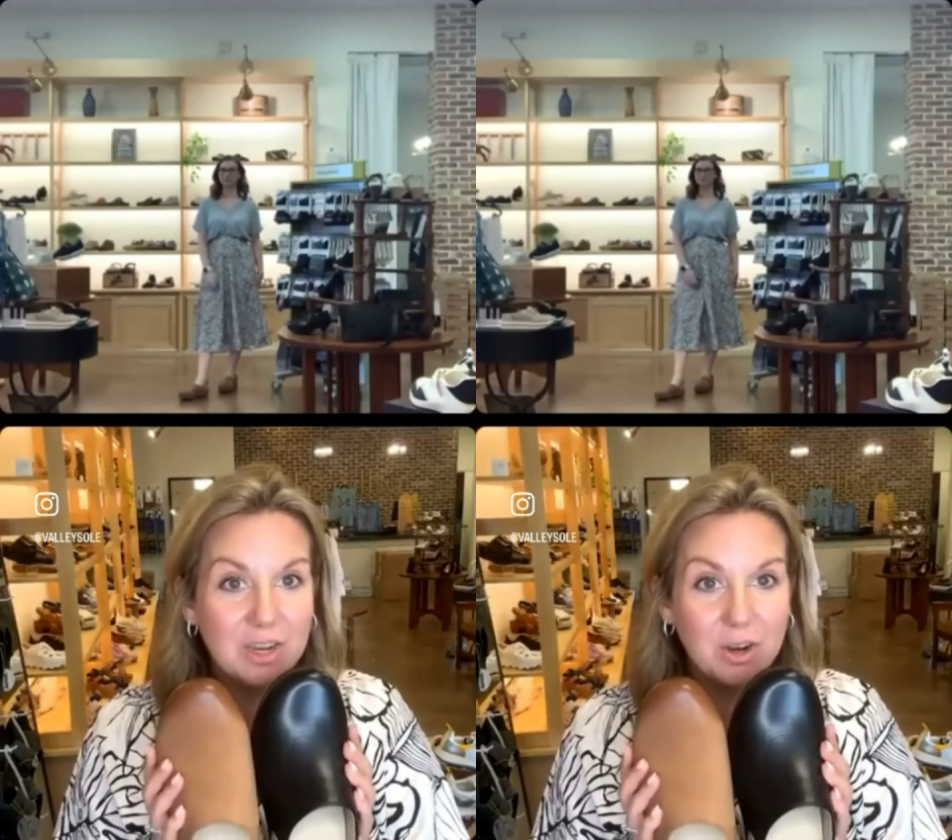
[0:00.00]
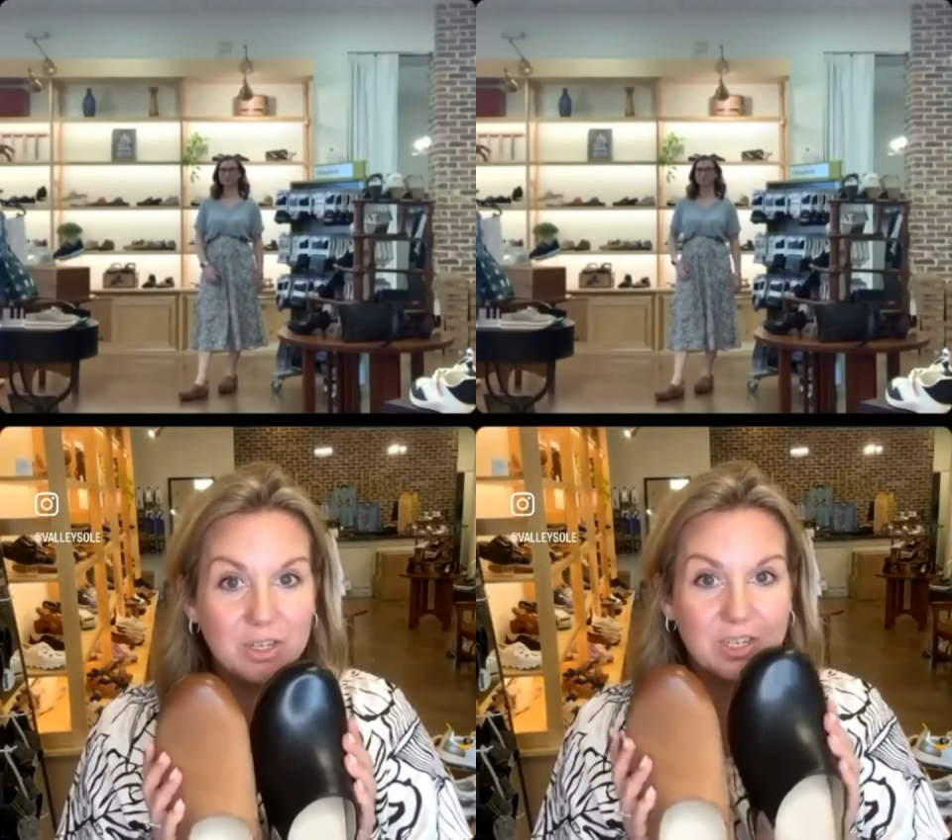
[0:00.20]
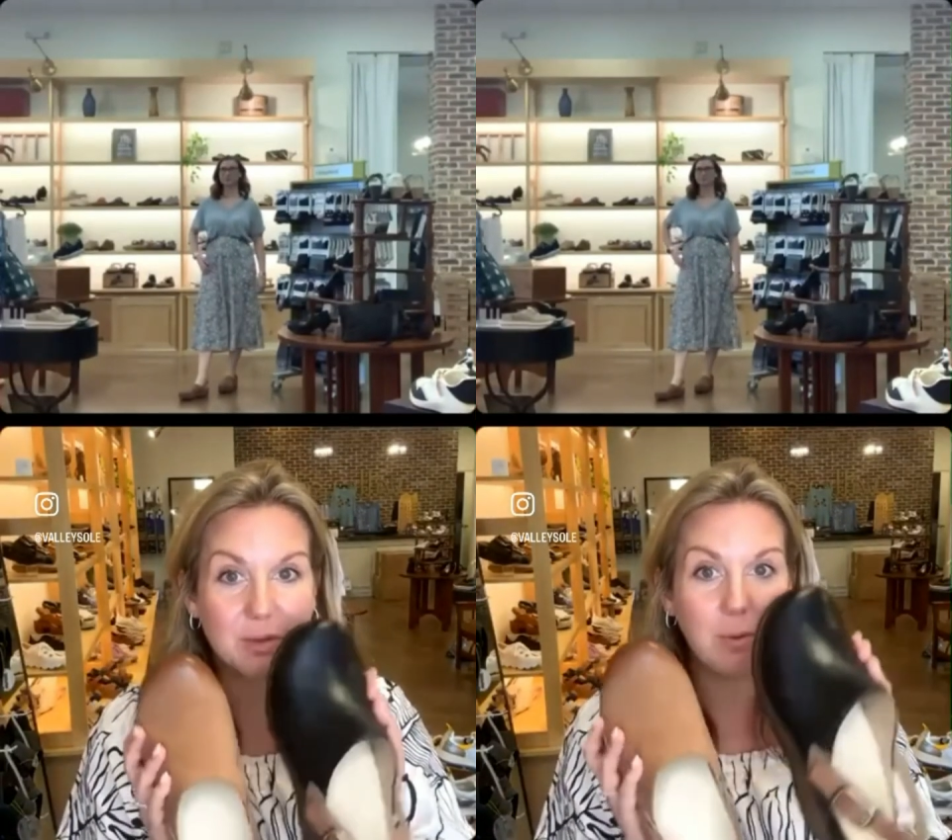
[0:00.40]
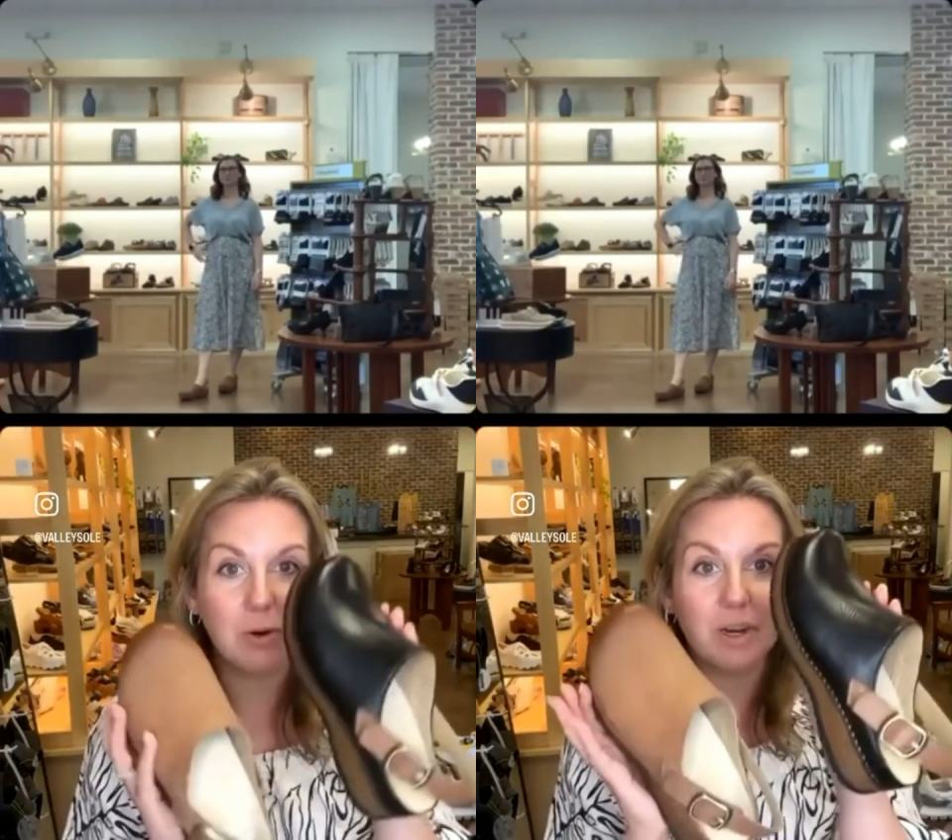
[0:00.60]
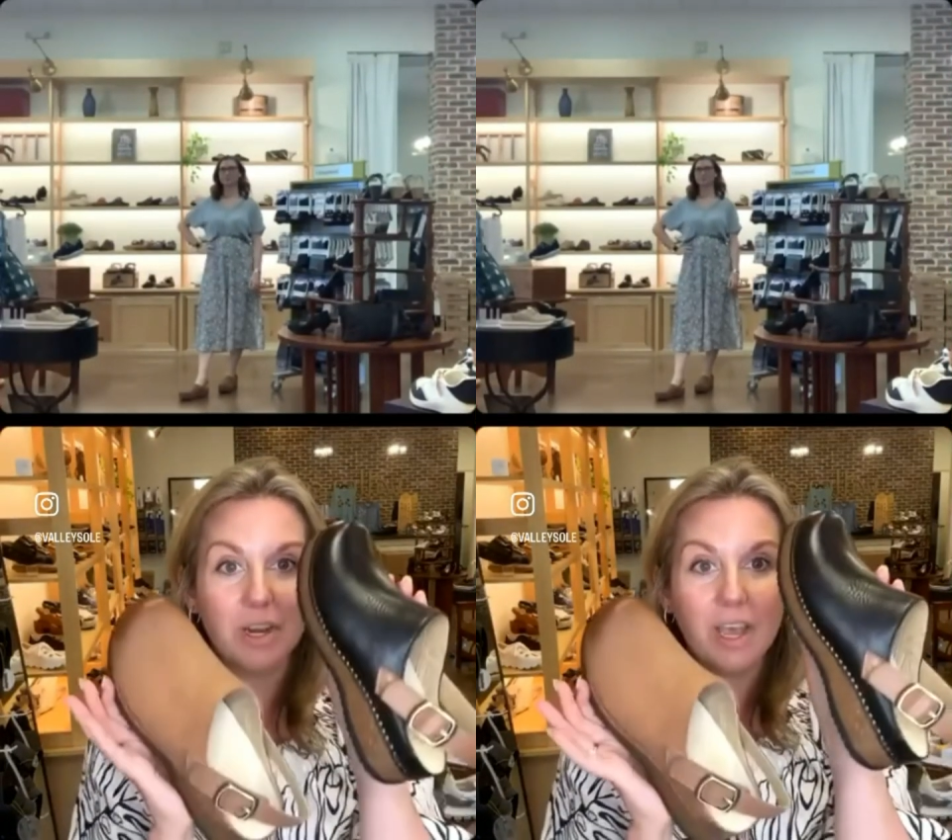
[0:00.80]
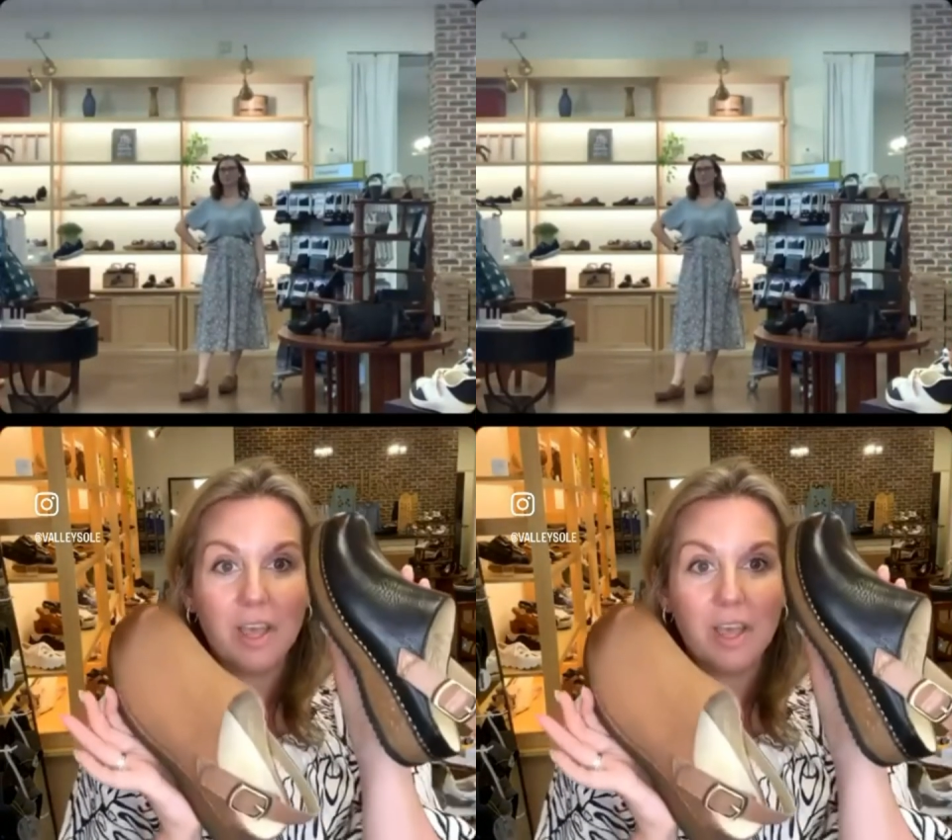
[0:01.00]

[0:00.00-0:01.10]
arch support,